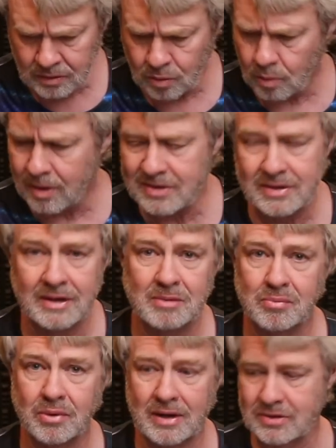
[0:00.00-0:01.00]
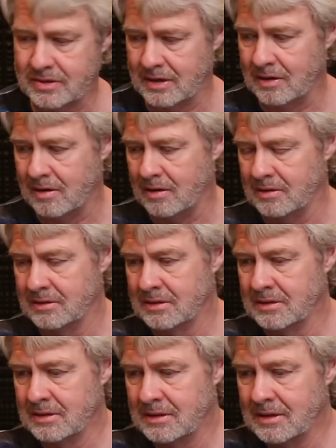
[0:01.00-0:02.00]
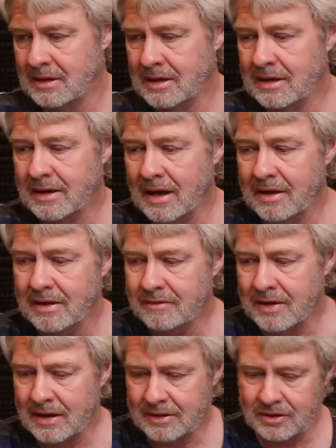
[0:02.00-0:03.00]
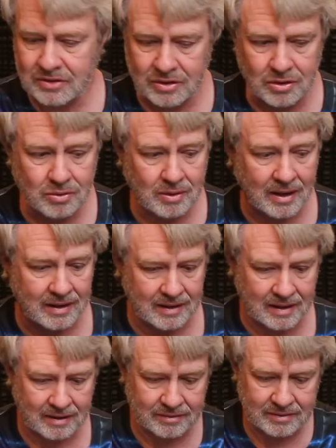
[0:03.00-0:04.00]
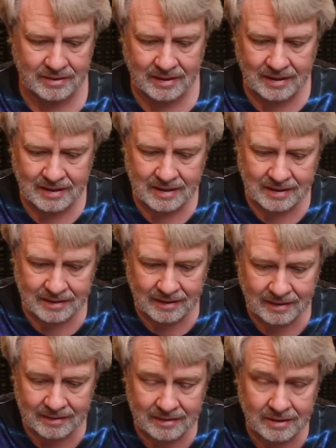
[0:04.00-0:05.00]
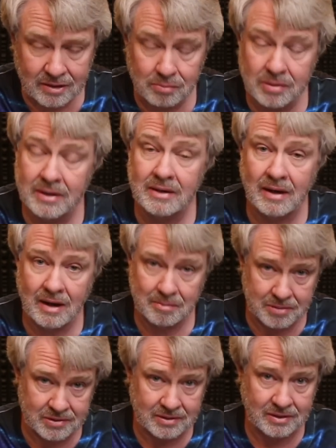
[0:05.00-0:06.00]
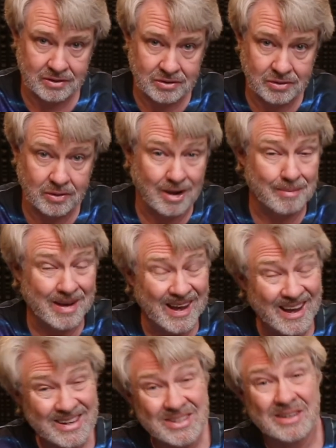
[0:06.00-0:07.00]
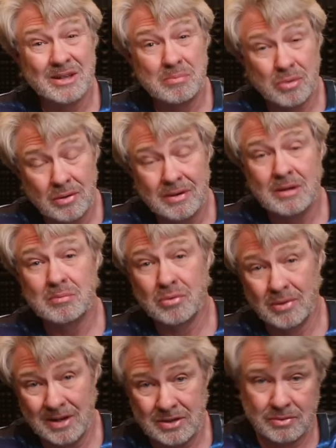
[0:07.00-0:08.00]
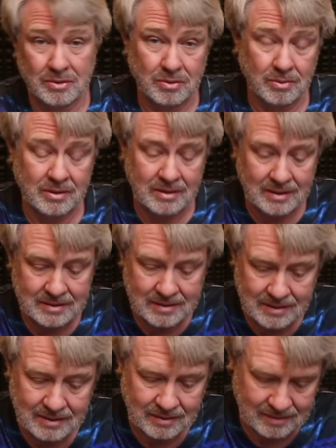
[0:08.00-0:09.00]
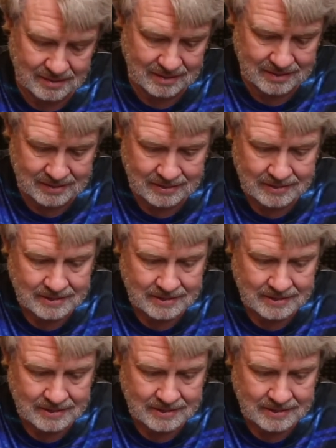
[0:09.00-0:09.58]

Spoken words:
Wasn't impressed at all. Now they've got this new line out, and the complete opposite is true. I'm actually pretty impressed with what they did on this.